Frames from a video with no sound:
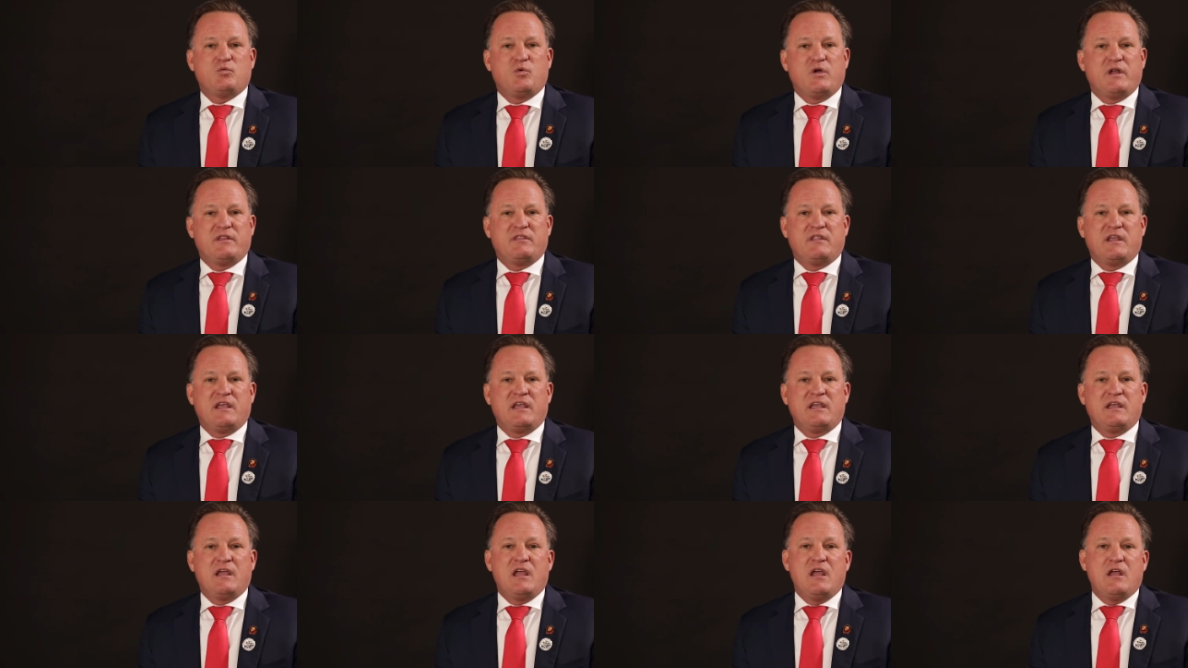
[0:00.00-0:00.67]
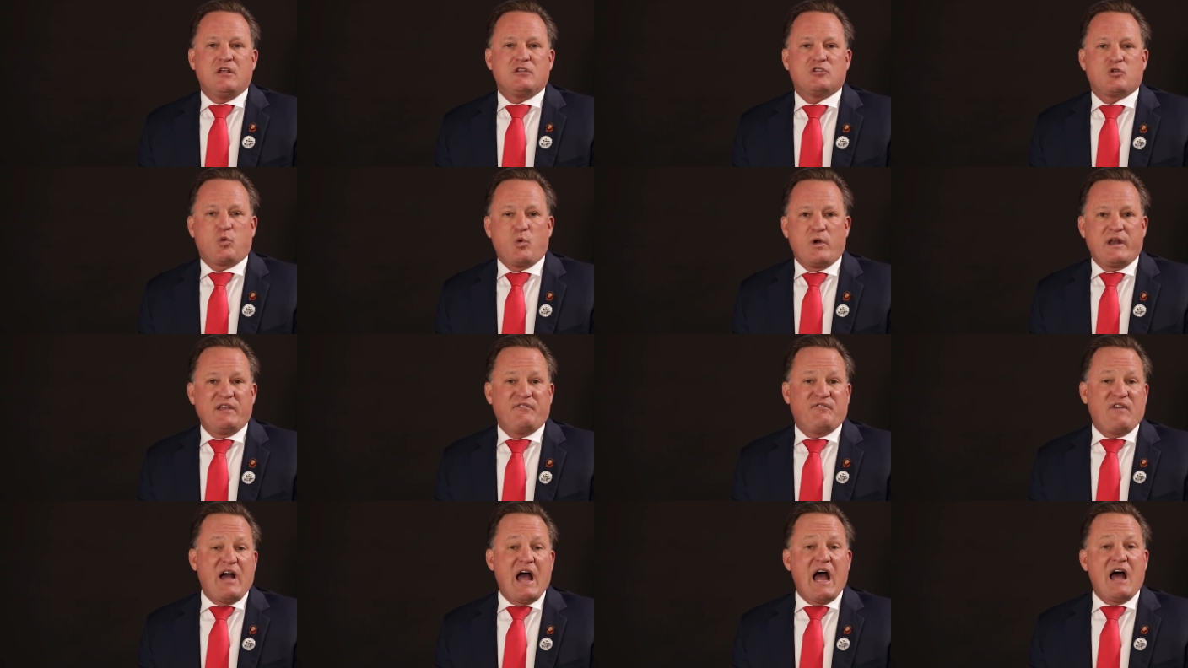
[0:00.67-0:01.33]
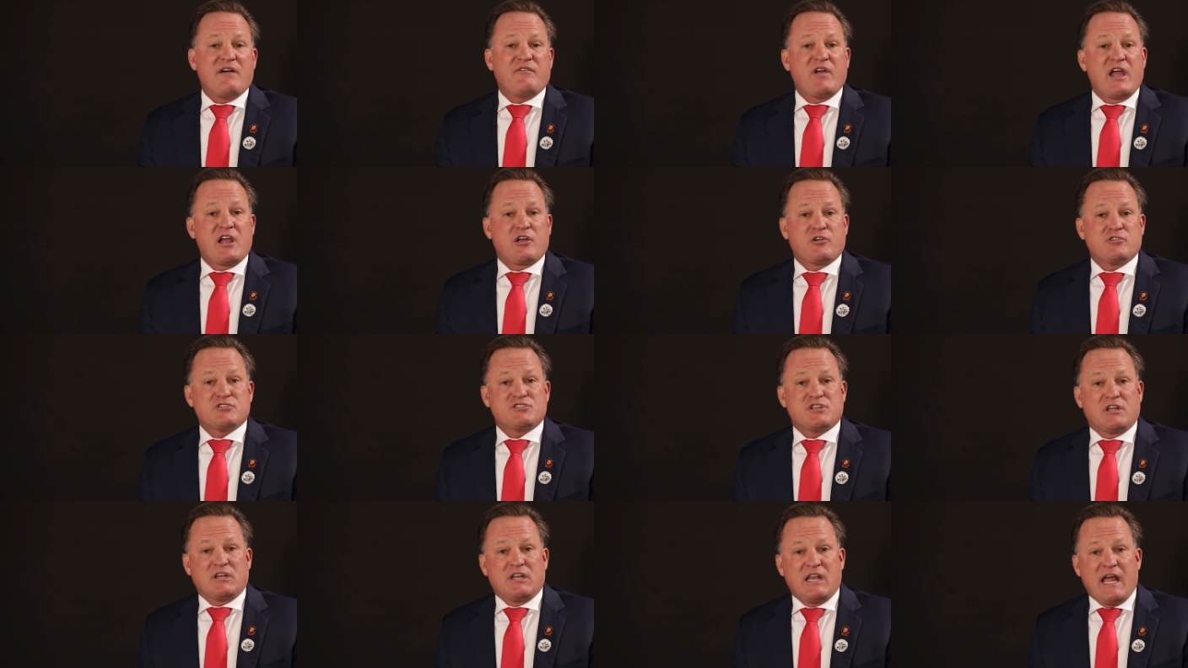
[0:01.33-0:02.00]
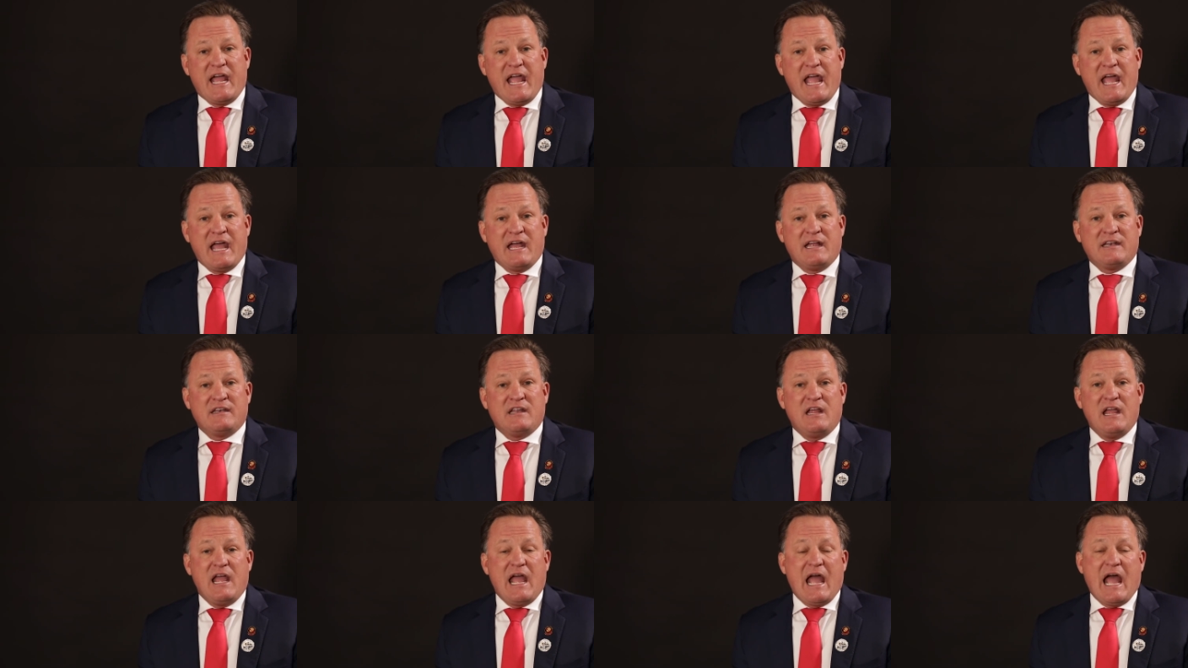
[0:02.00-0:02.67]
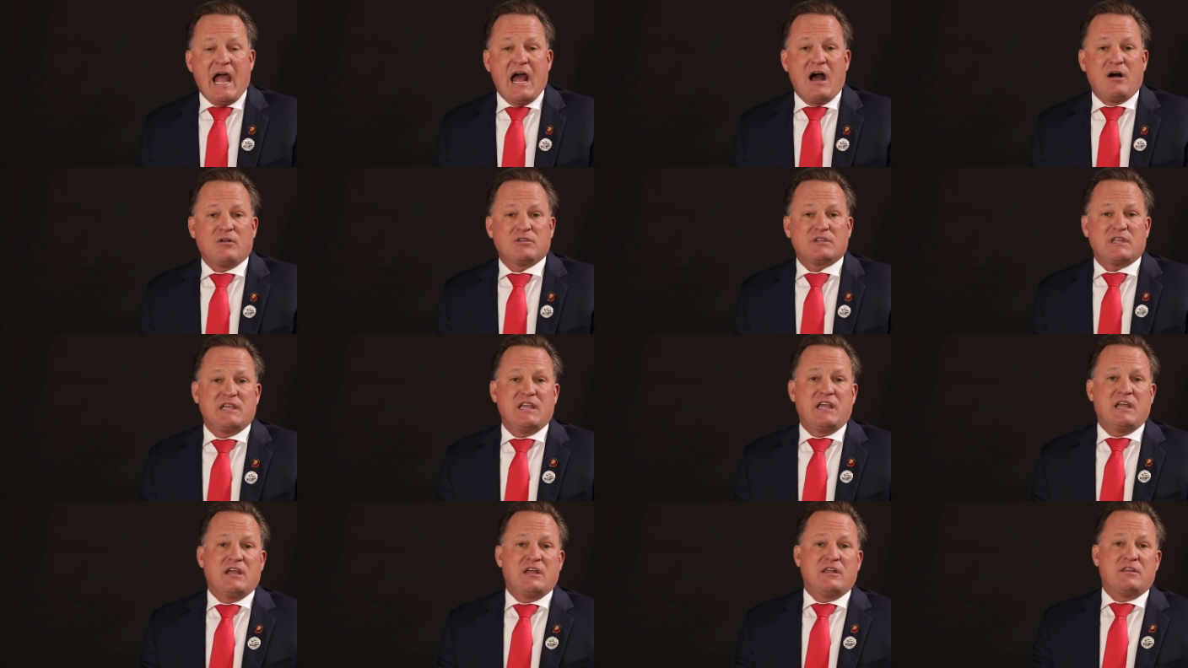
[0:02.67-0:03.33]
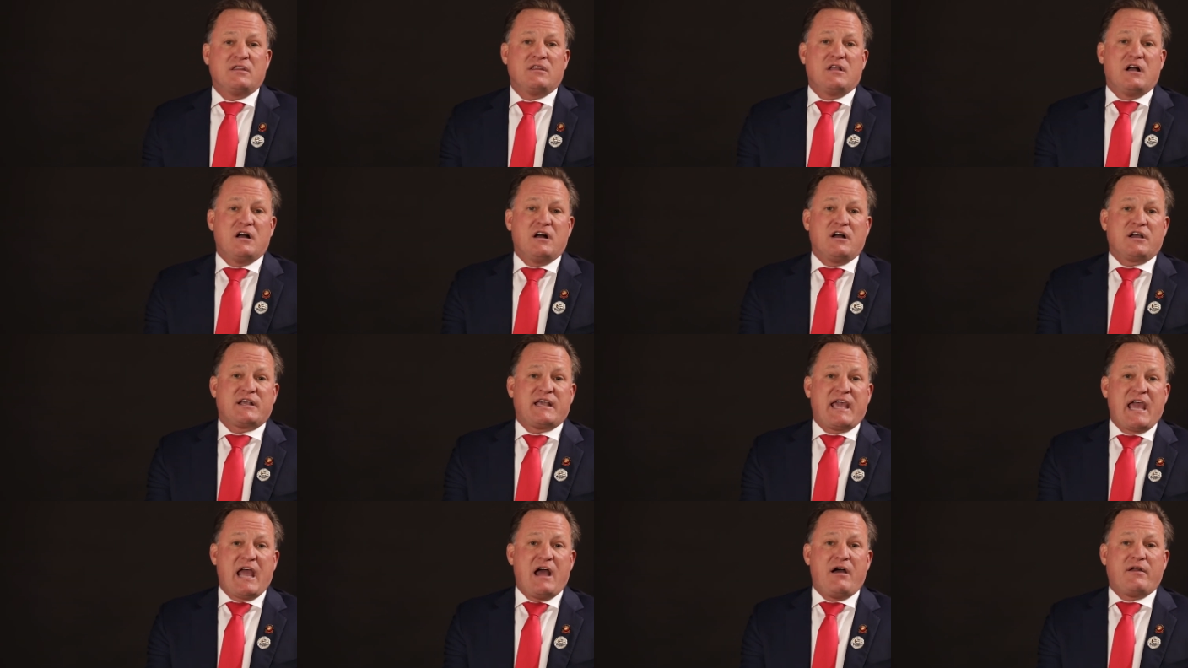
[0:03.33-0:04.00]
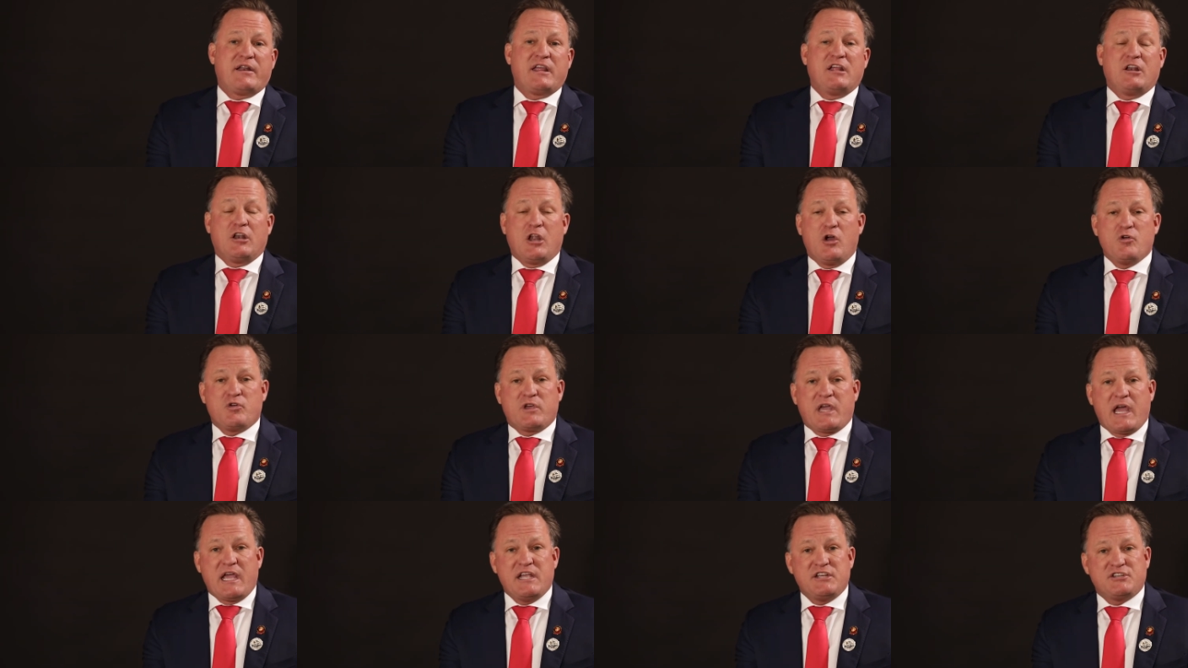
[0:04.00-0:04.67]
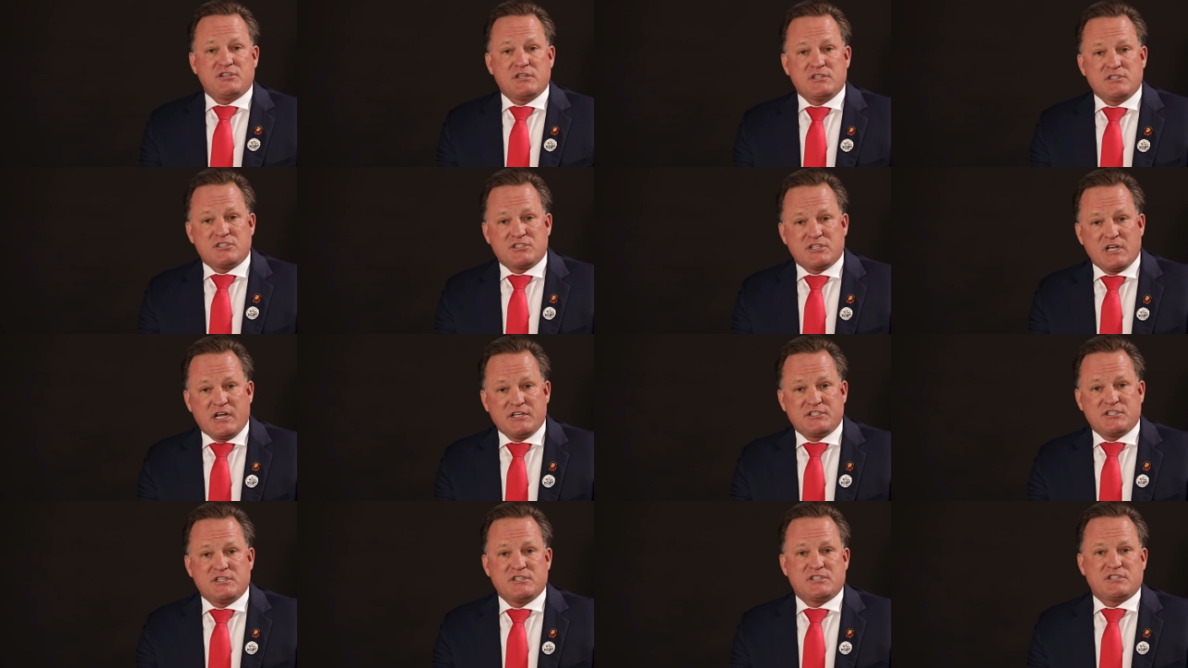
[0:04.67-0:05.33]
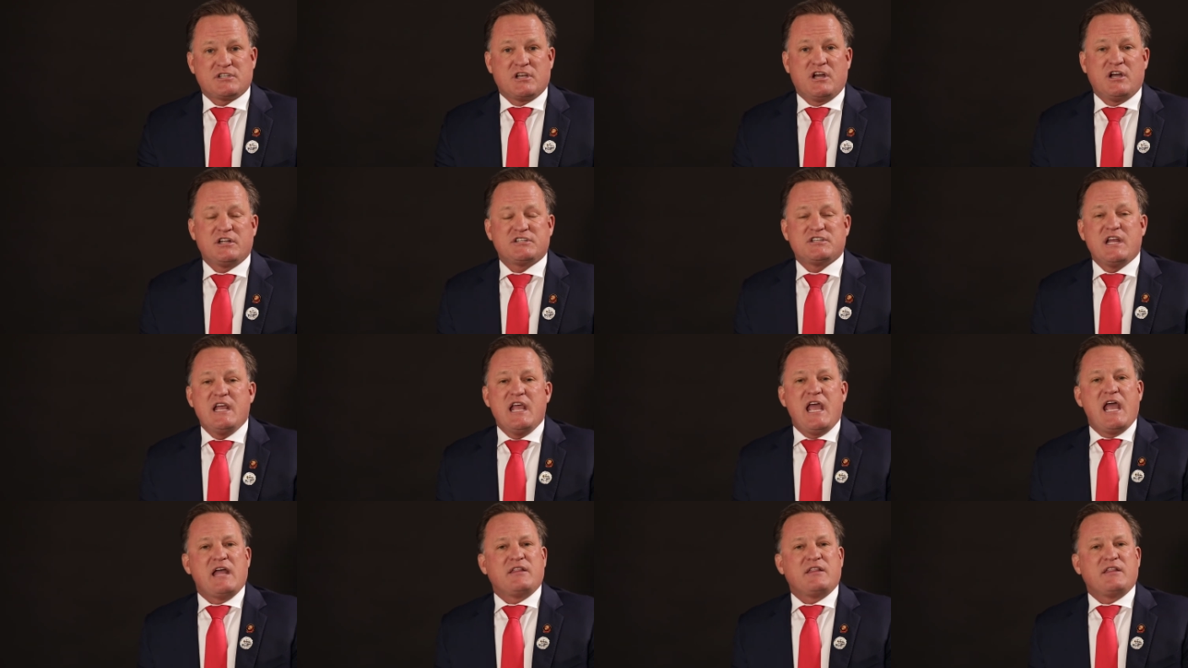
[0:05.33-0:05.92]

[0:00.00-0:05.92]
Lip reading: with the 25 acres of land out in county location such and such,